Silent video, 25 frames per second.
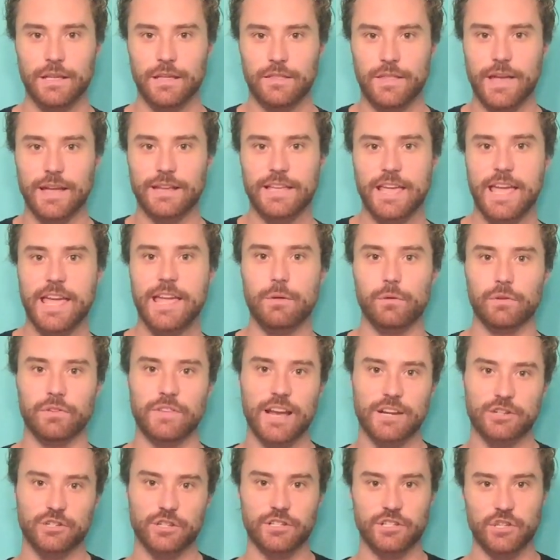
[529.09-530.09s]
that
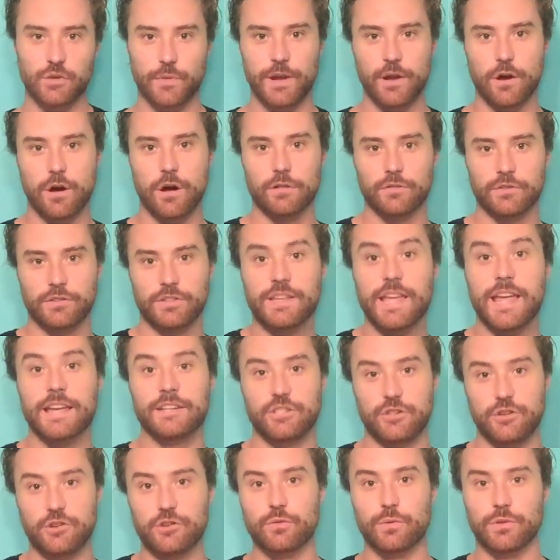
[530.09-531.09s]

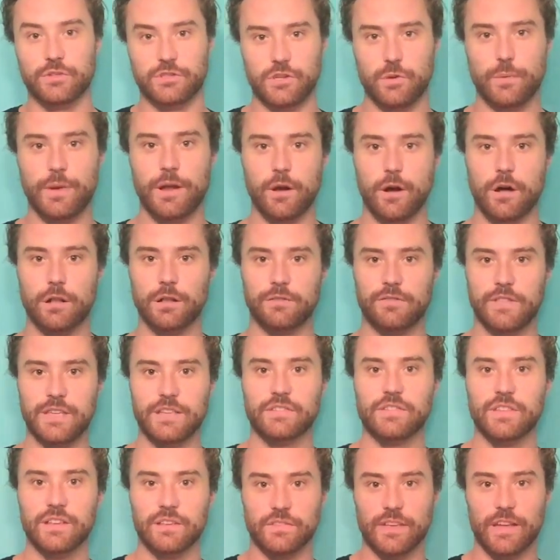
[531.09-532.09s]
K2 was doing all of
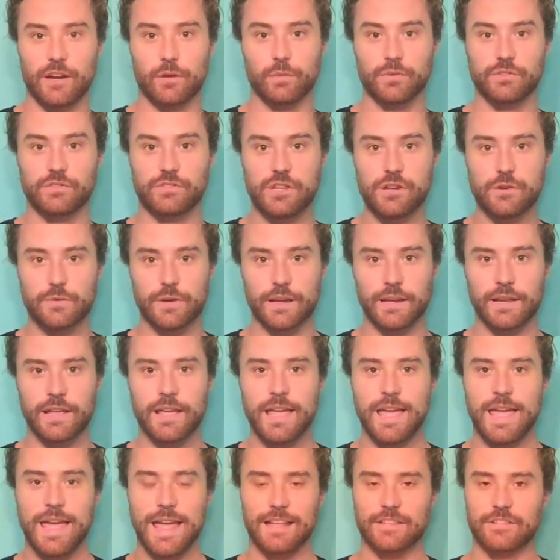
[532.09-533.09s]
these things that it was doing,
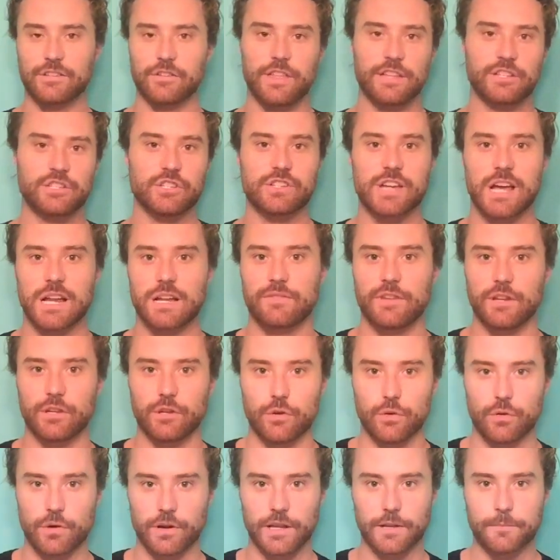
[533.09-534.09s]
and so they just kind of
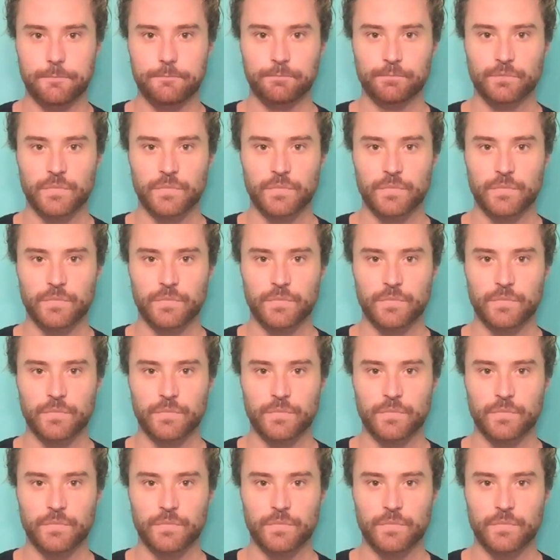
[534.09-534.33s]
ignored it.